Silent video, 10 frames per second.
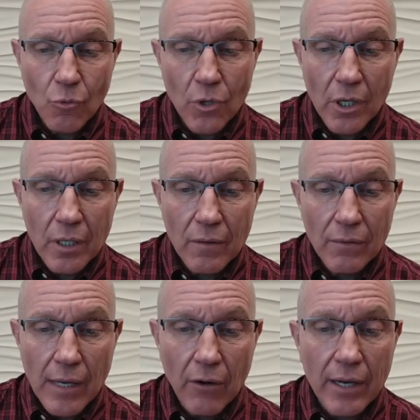were
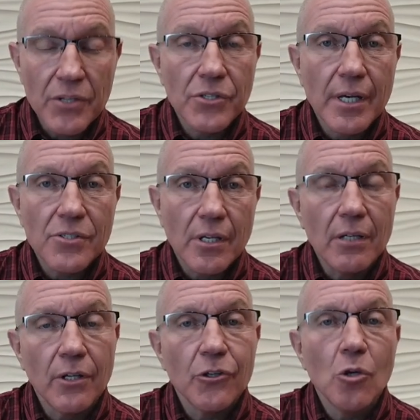there exists
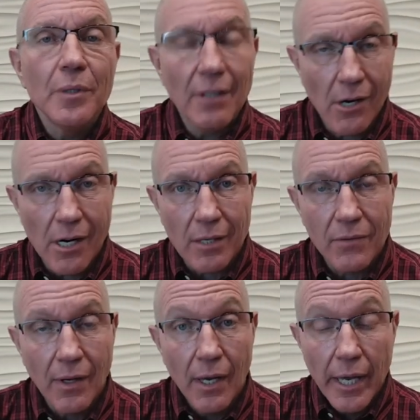in the human heart
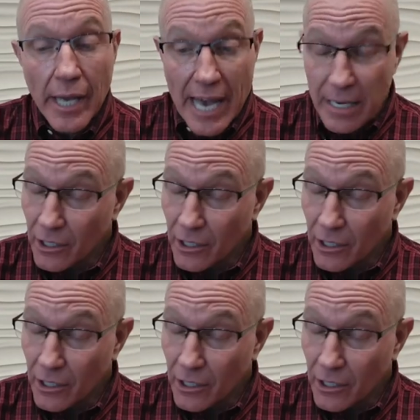and